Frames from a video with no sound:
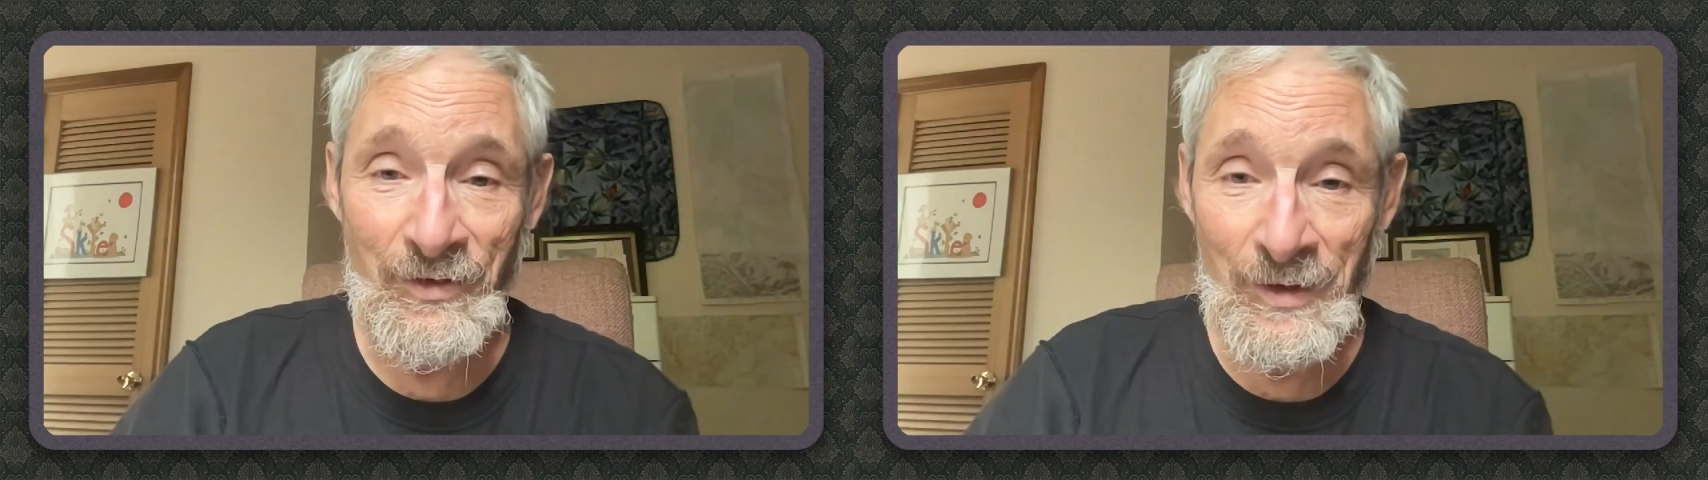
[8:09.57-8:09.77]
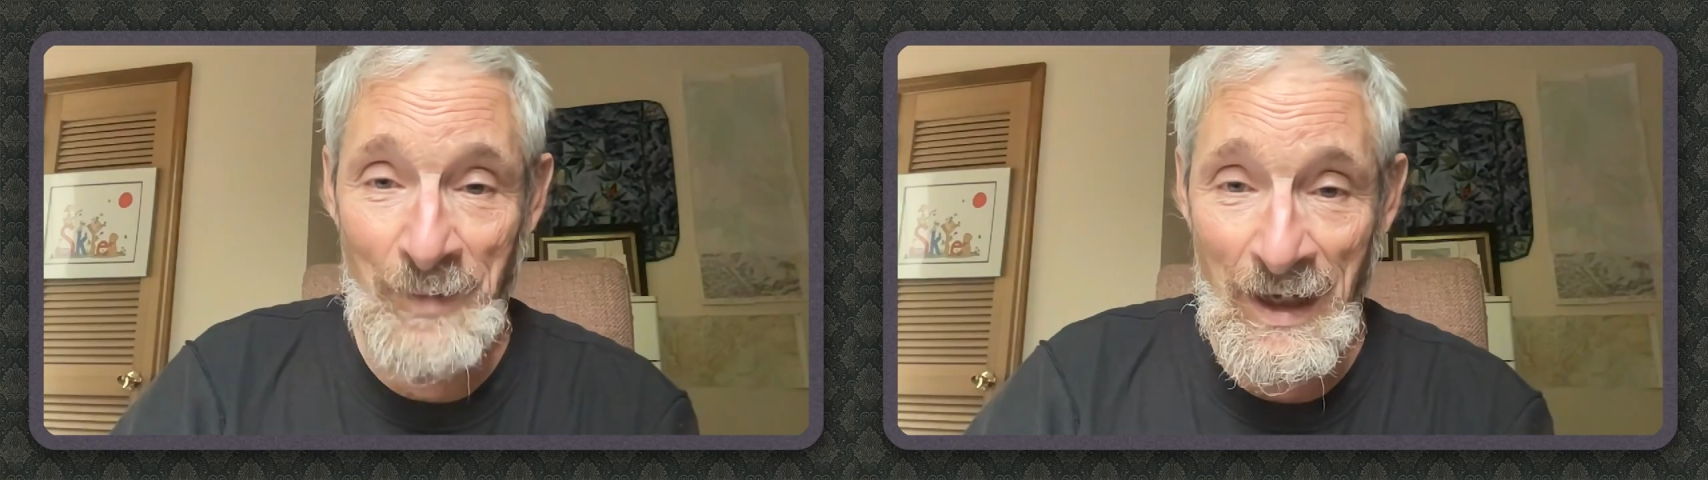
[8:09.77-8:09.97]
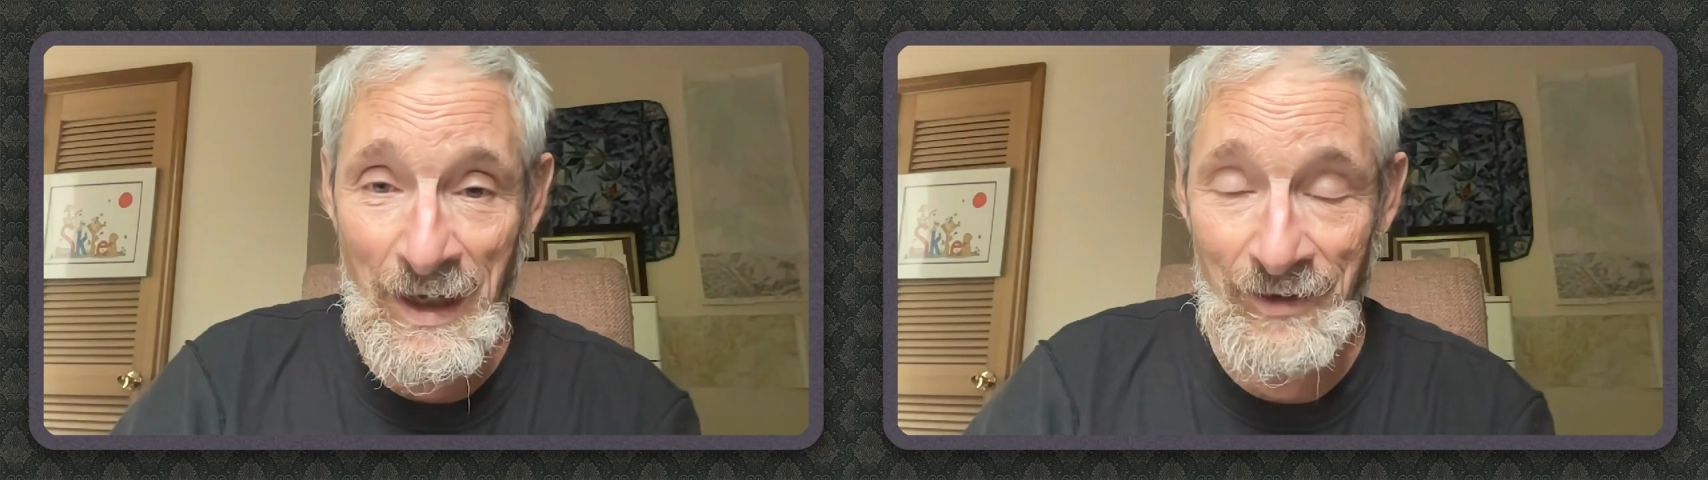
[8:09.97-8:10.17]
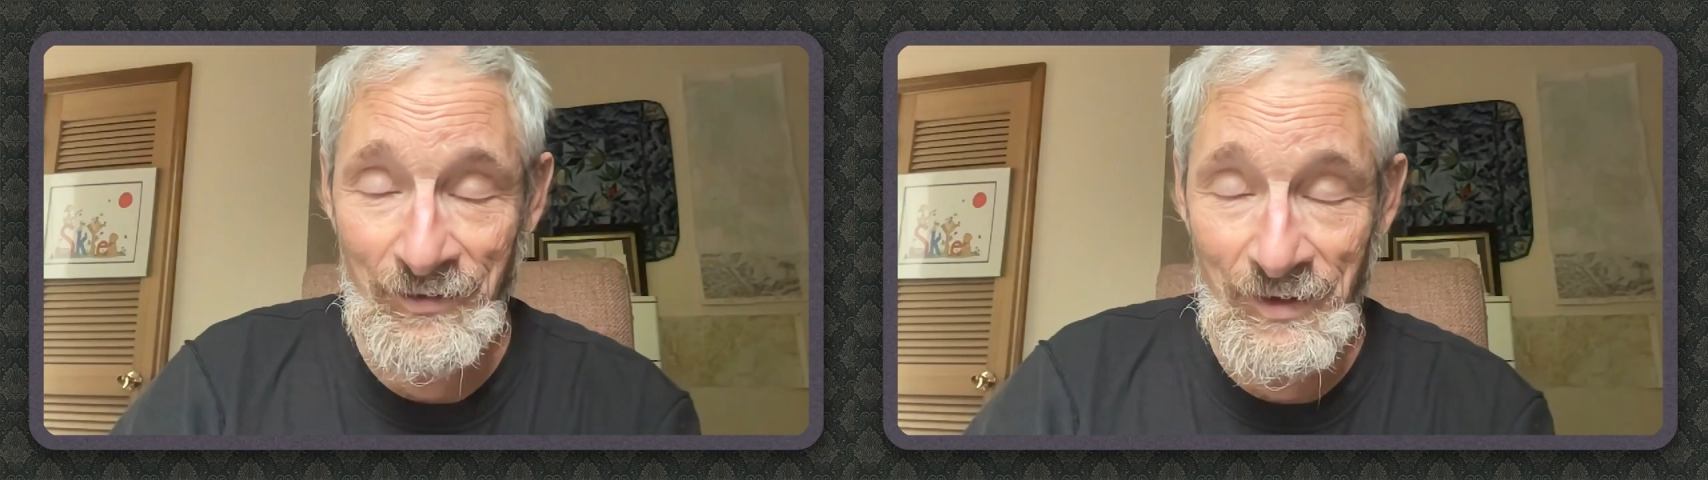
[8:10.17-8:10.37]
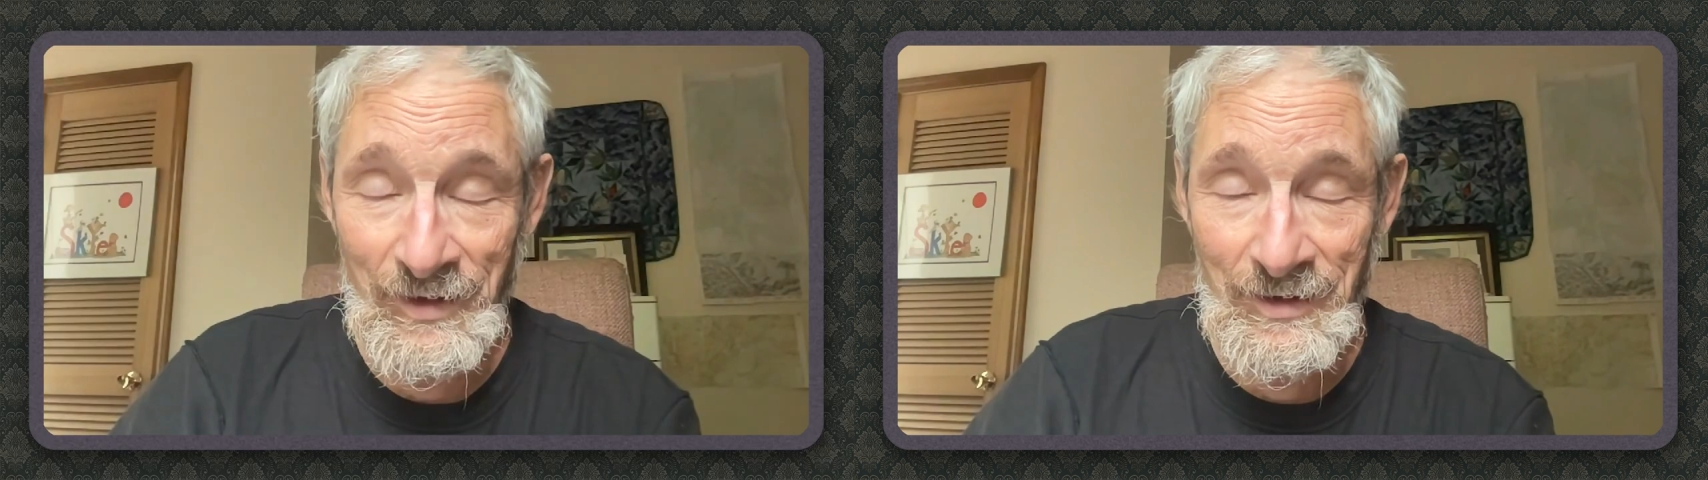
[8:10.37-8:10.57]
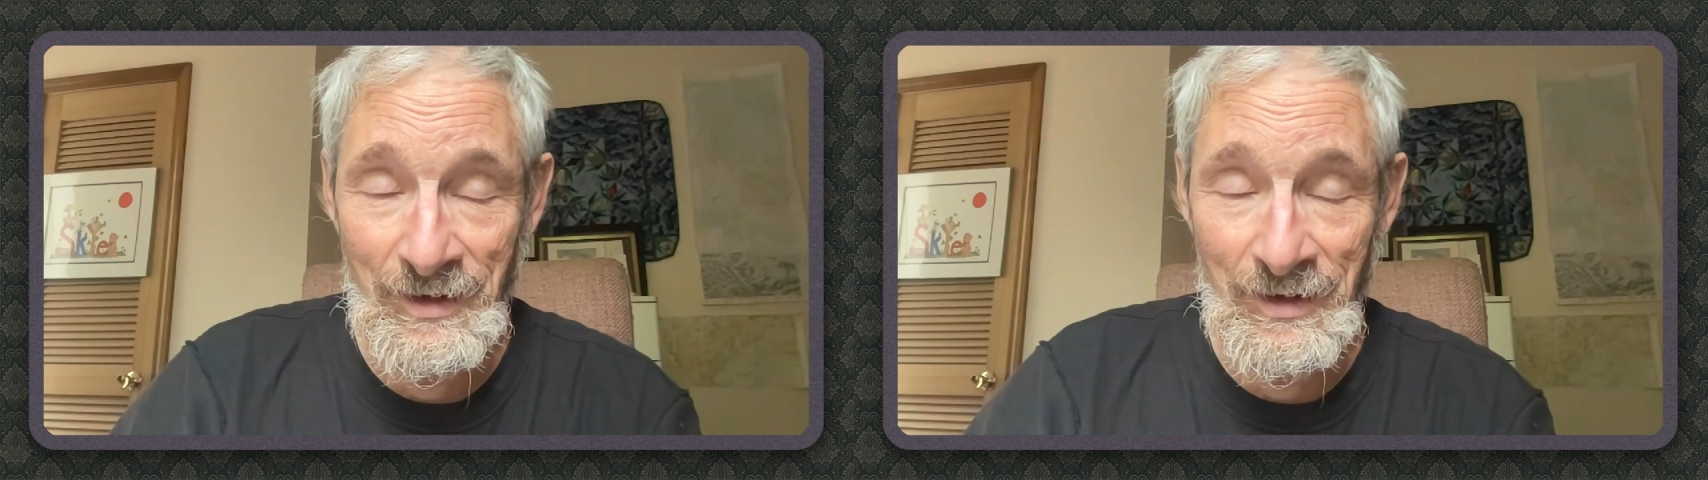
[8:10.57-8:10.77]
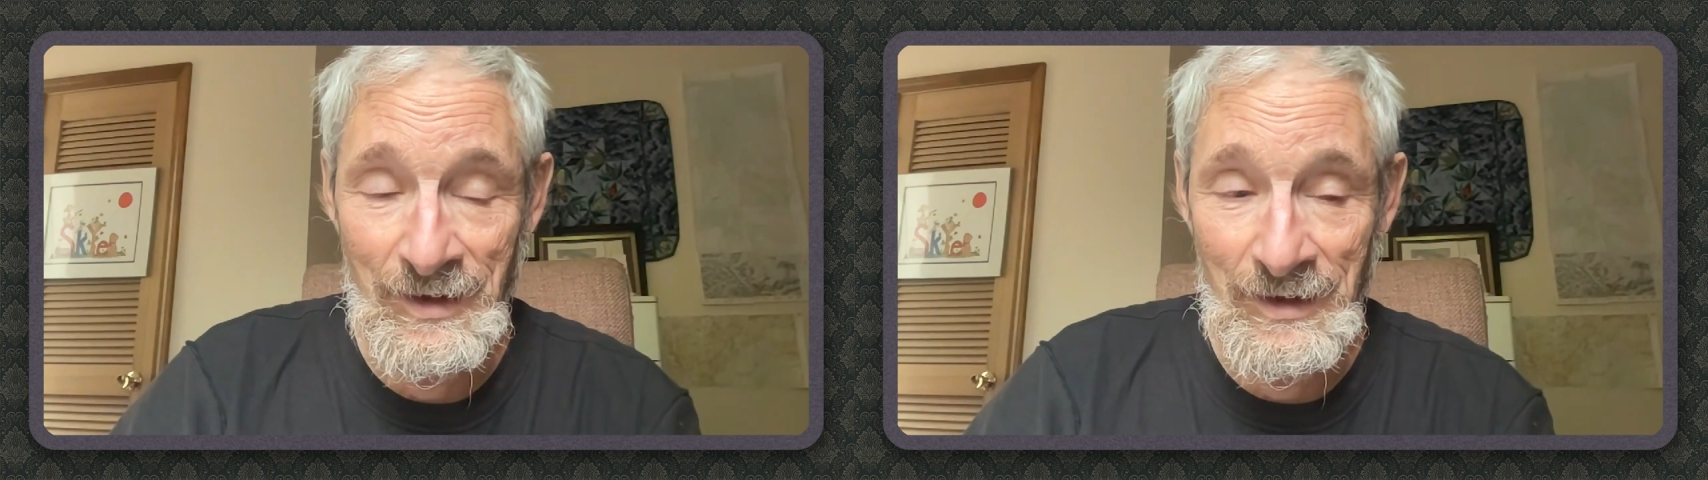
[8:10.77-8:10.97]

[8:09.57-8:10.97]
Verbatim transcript: in a box. And